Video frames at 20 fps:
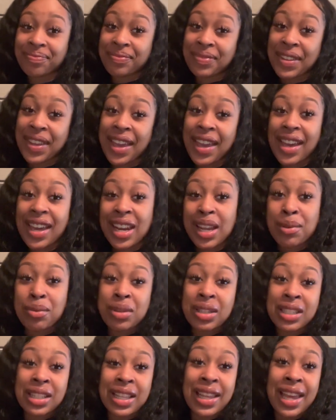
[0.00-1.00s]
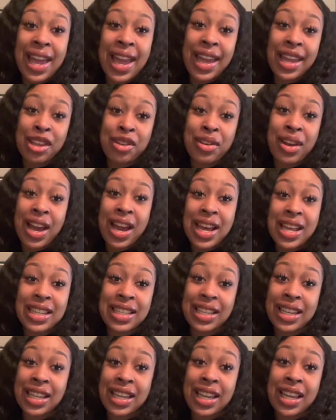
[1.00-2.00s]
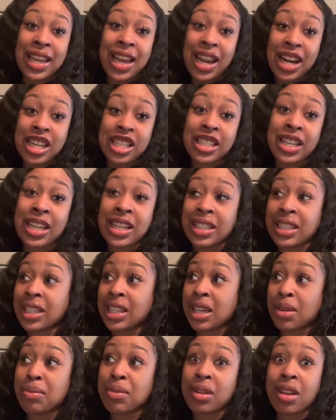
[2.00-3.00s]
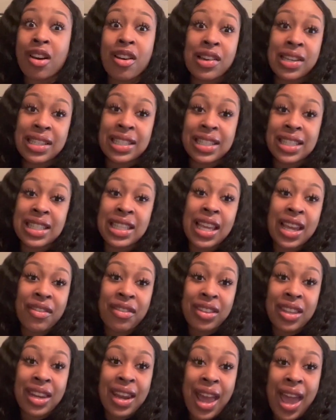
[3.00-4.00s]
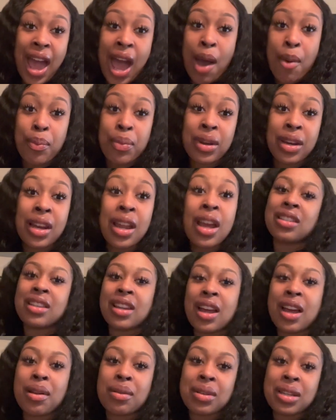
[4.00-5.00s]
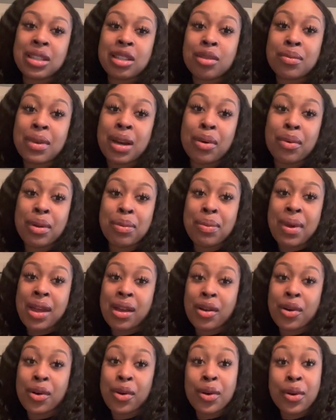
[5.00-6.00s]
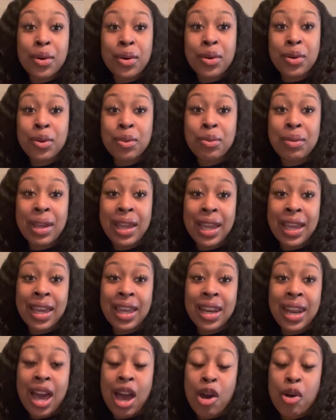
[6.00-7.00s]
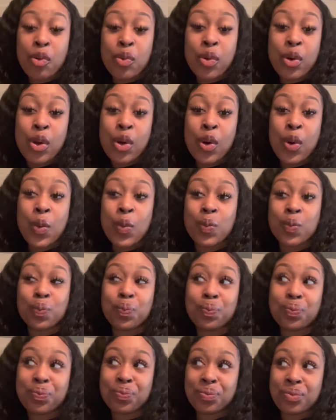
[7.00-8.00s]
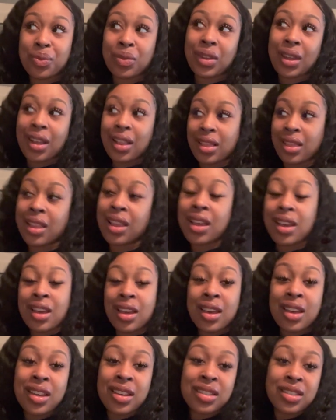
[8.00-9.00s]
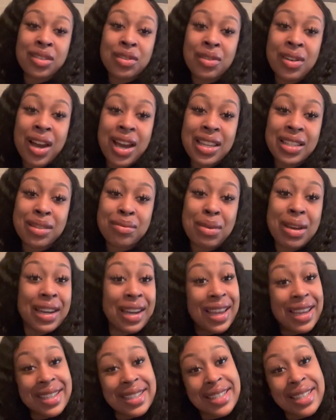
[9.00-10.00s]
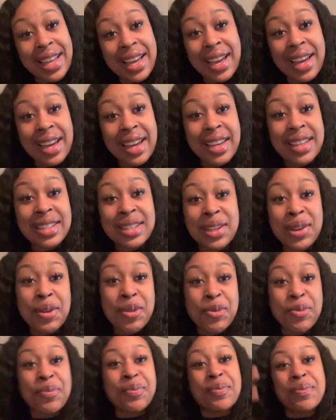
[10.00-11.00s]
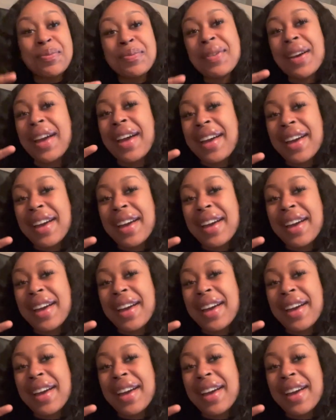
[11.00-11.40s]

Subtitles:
yeah, and I'm just glad you guys got a chance to come along and see everything that happened. So now I'm just on my way back home, and I will see you guys in my next slide. So bye.